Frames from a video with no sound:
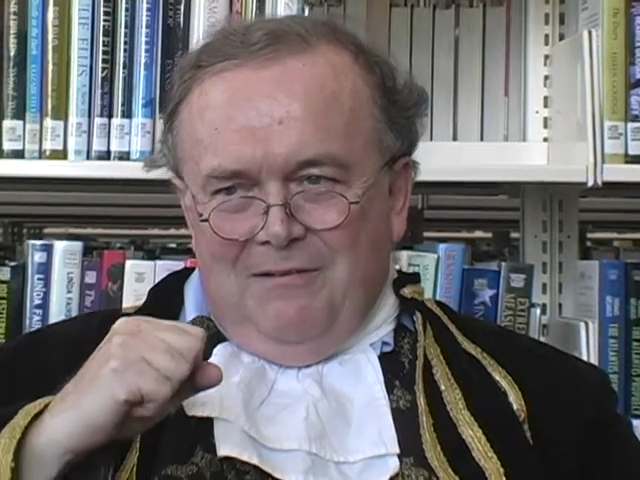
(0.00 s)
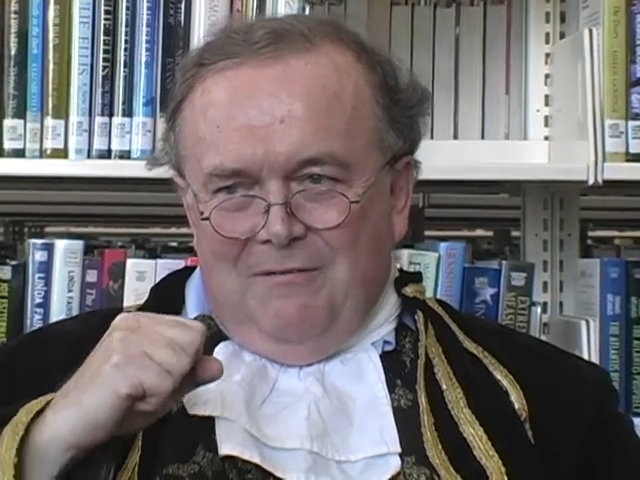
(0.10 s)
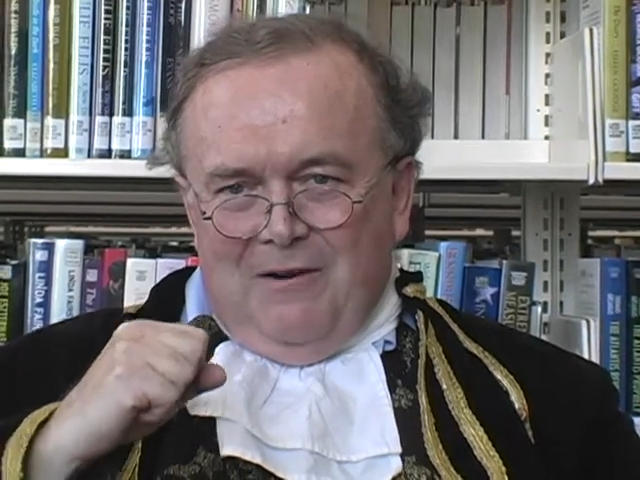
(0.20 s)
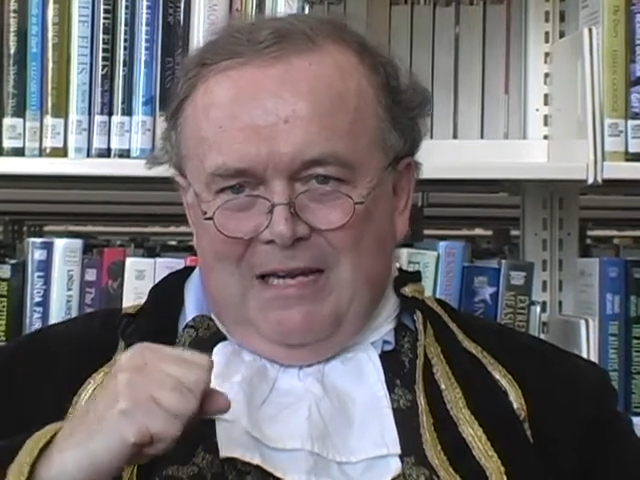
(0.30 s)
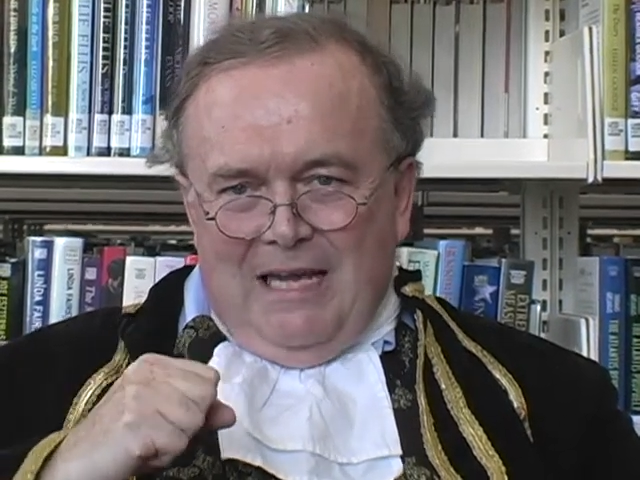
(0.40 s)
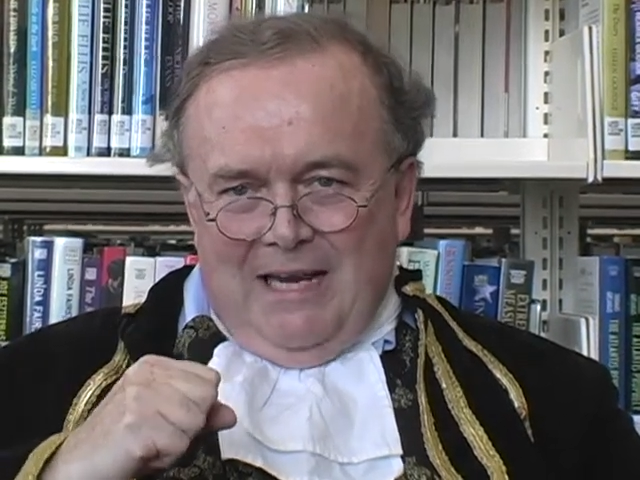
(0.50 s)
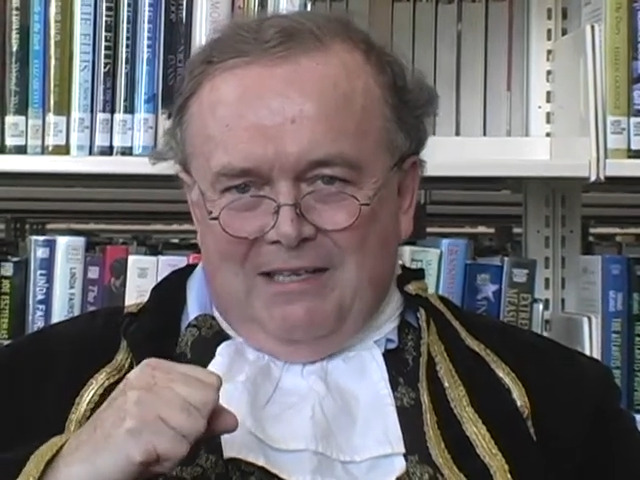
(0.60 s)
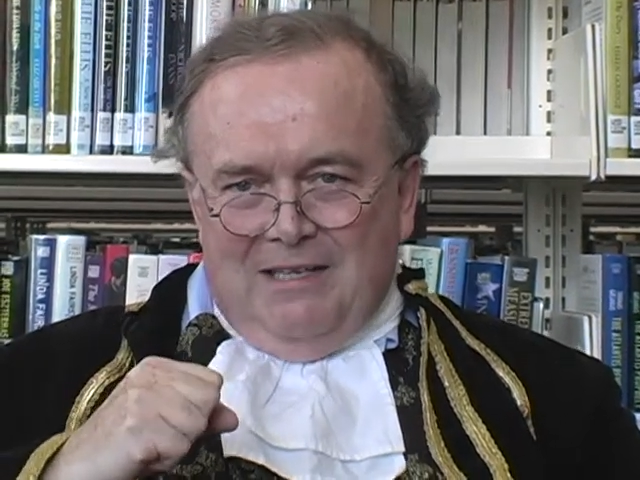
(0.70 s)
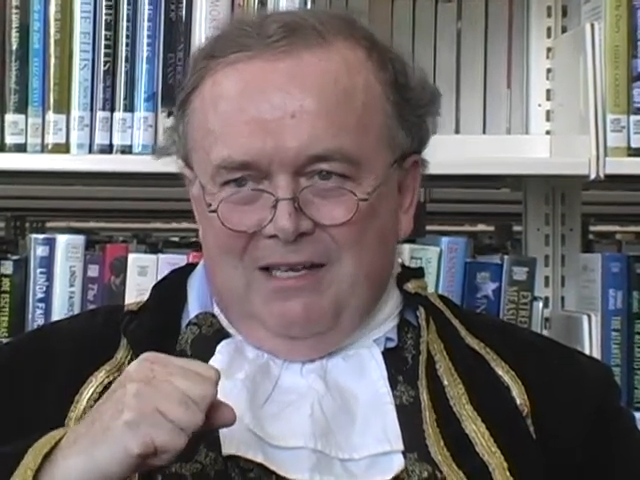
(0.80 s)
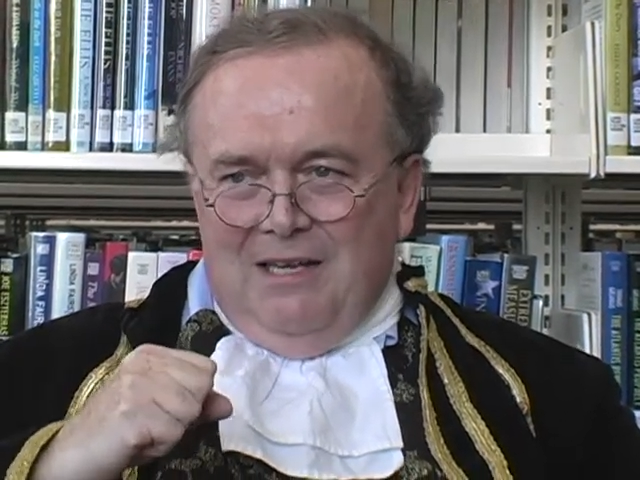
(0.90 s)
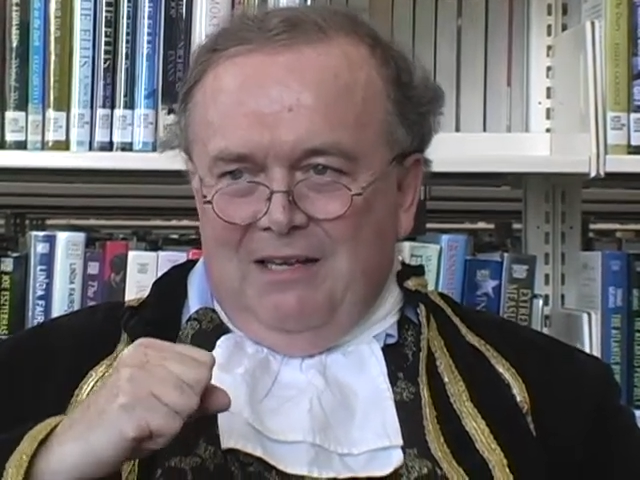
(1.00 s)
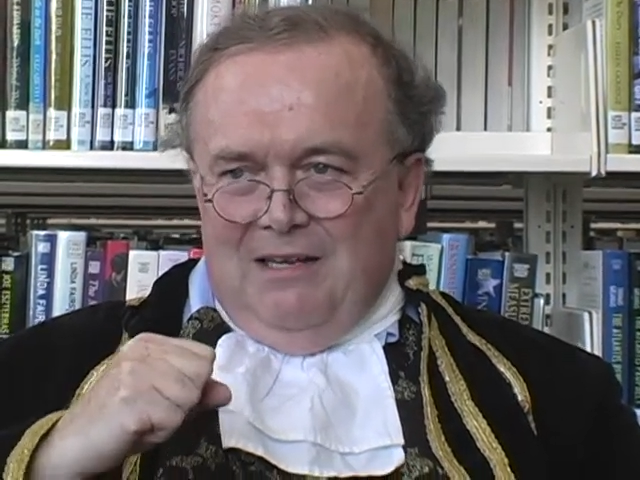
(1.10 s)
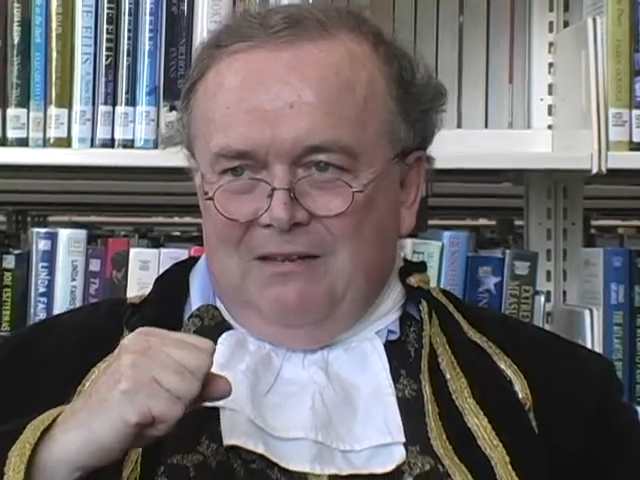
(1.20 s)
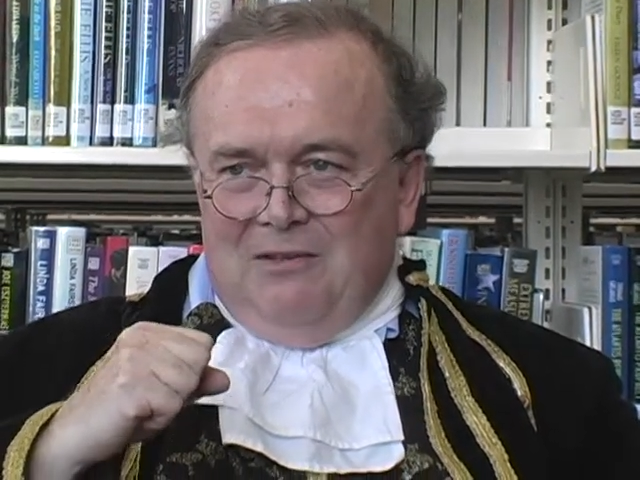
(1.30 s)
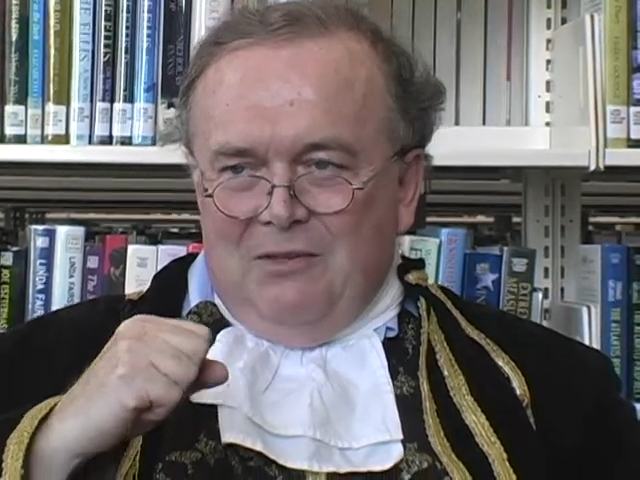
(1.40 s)
forget
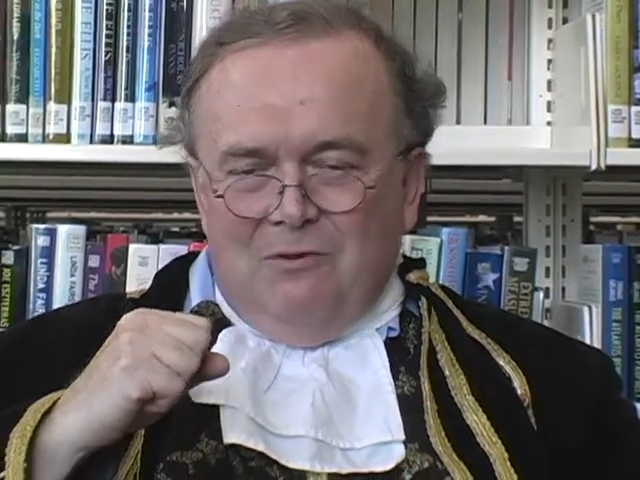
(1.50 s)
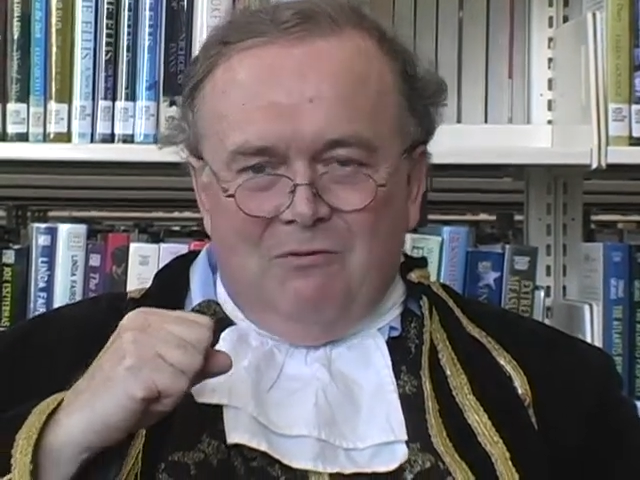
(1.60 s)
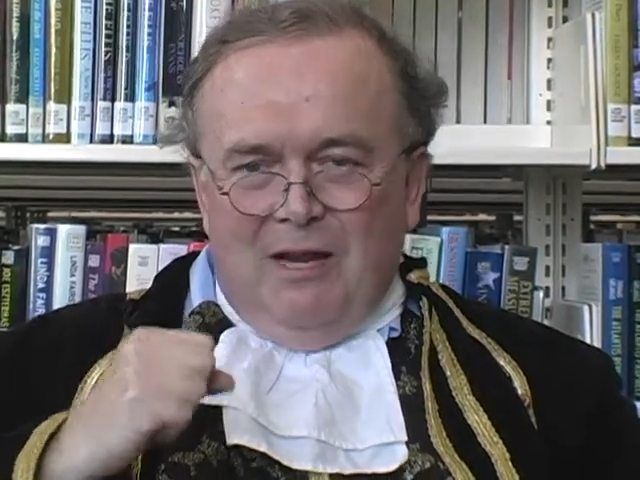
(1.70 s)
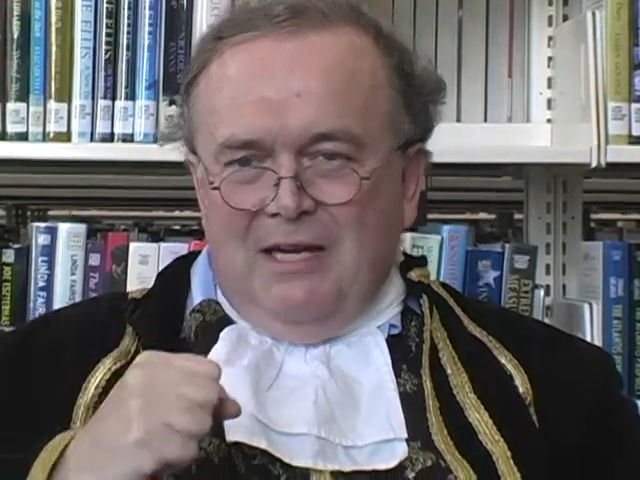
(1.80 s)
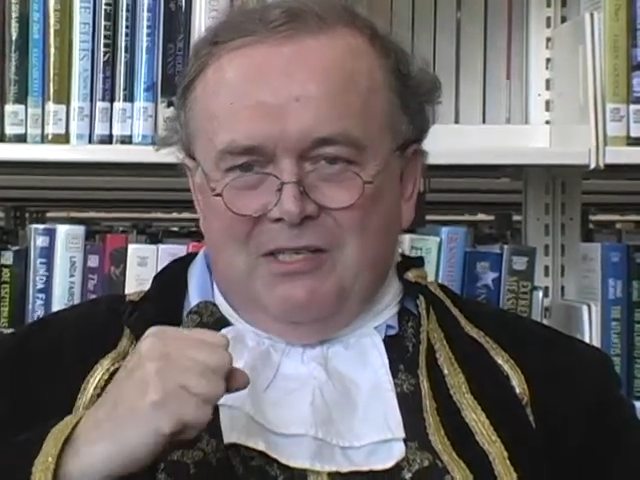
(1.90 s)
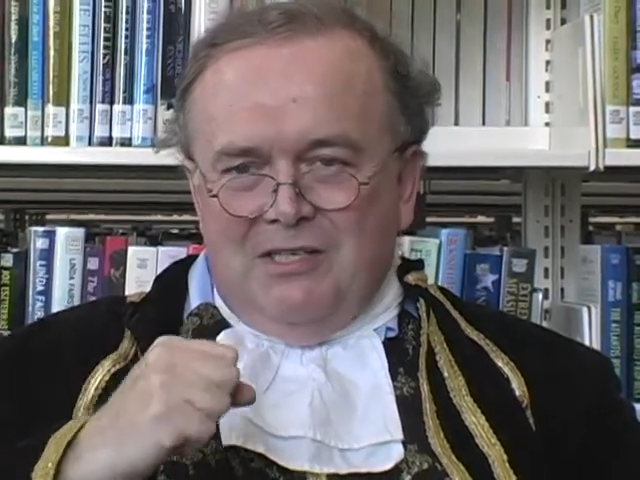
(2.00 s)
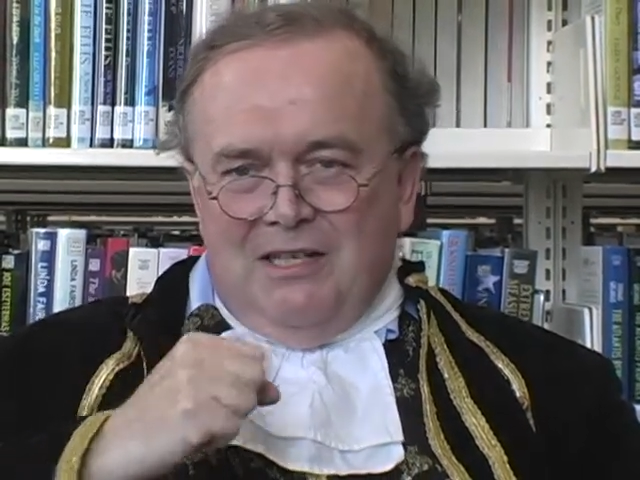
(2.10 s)
that the greatest